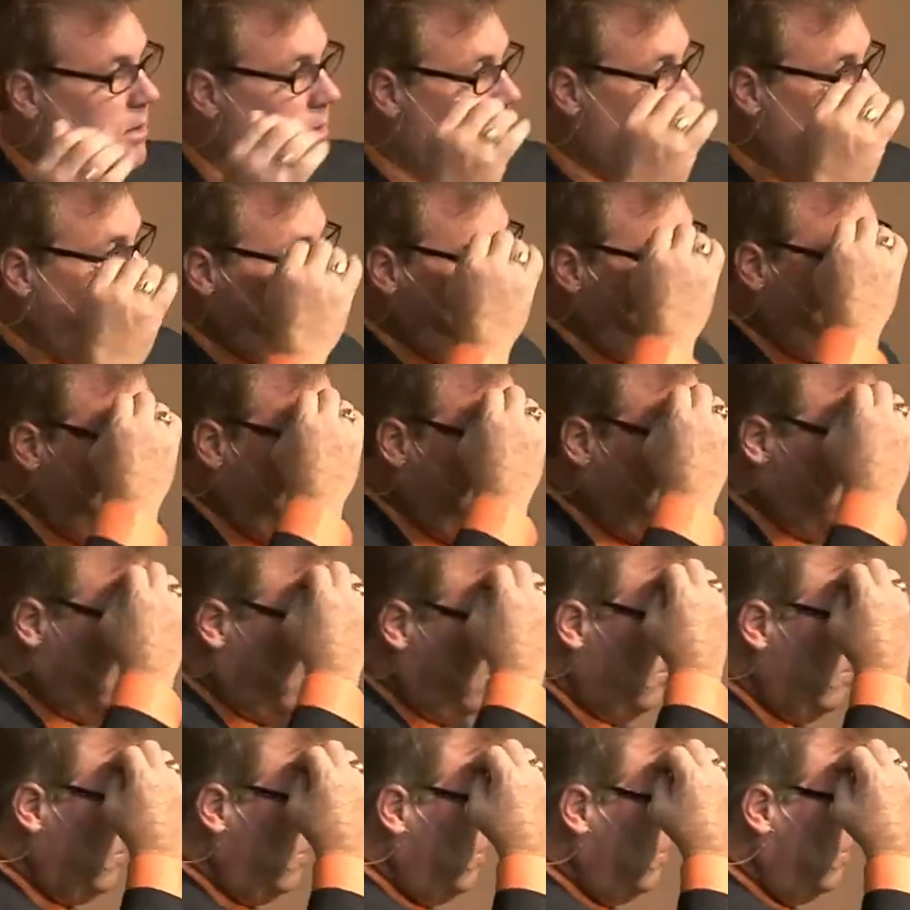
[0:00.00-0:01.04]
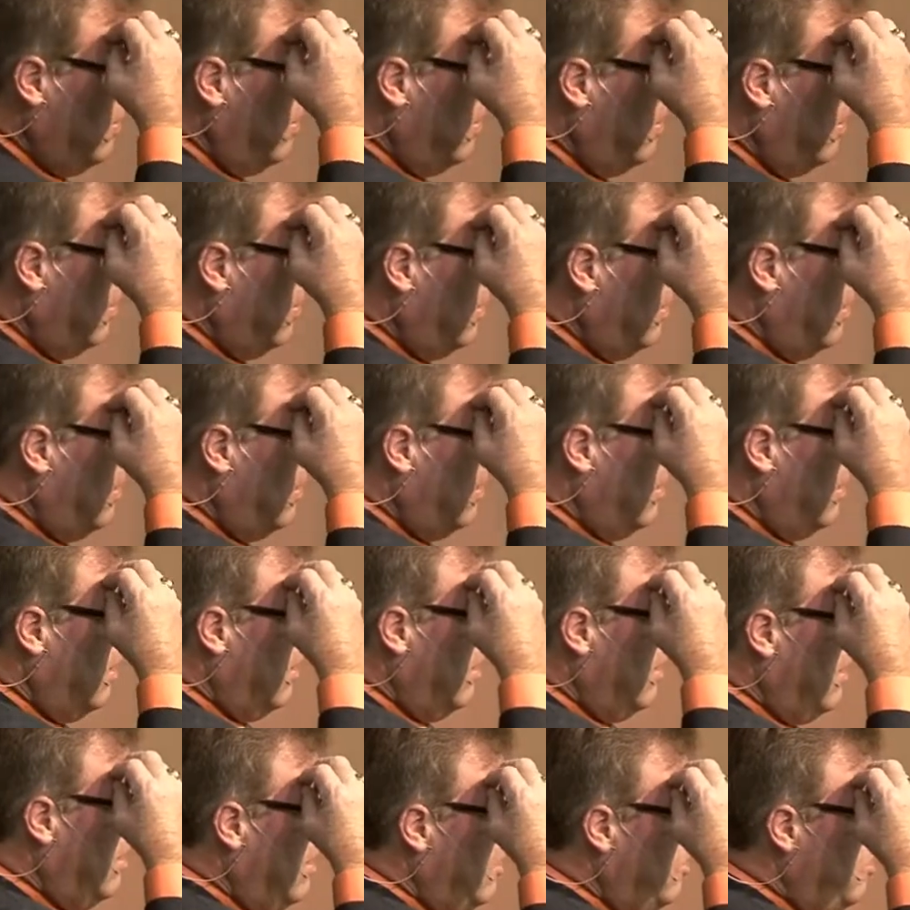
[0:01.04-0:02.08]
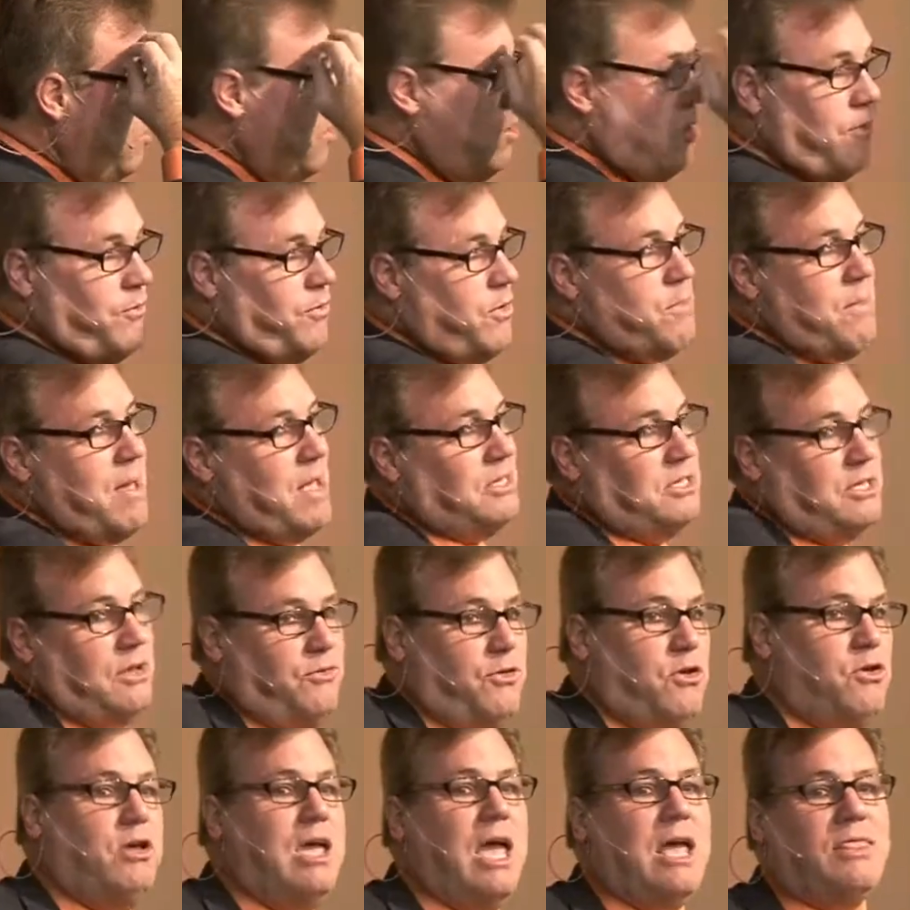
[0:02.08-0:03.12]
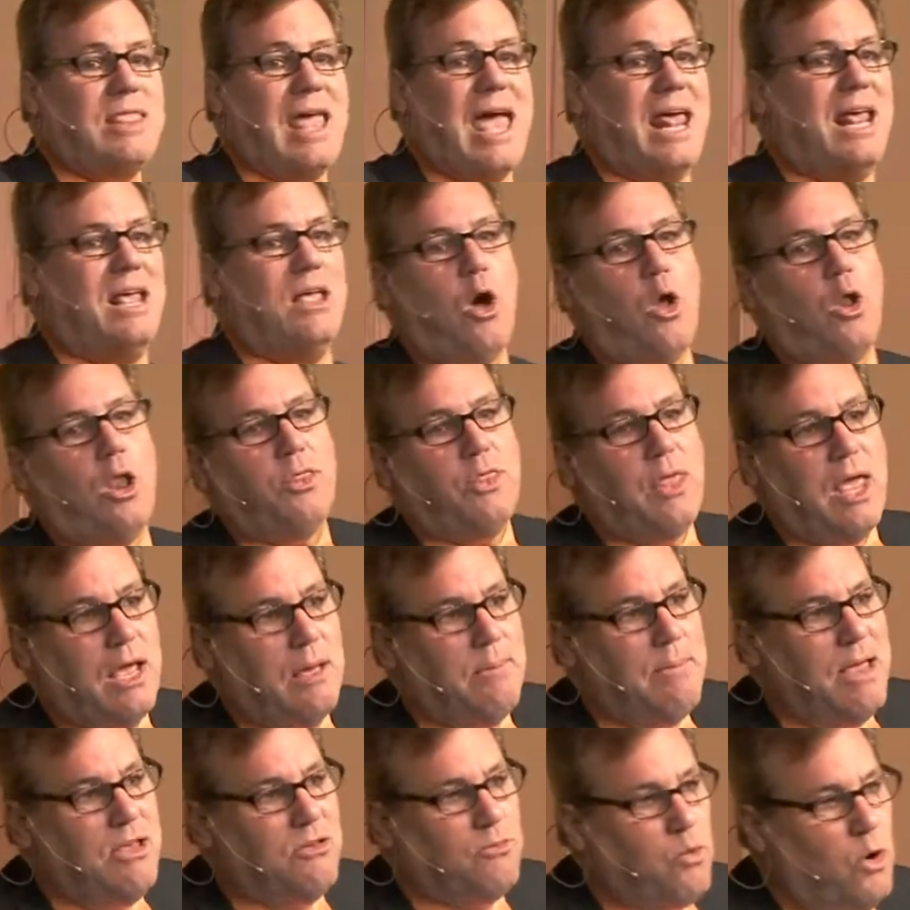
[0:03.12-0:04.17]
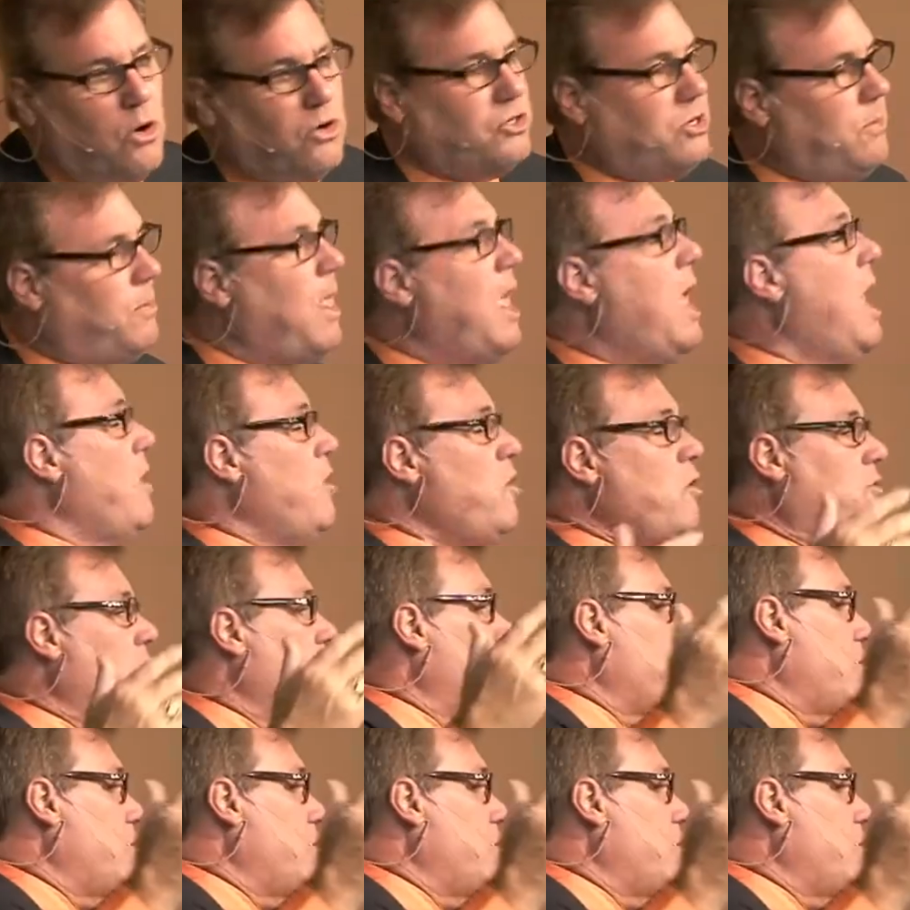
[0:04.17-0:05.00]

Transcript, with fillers: Are you here? You, if you mess, if you get that and only think it means worship, you're just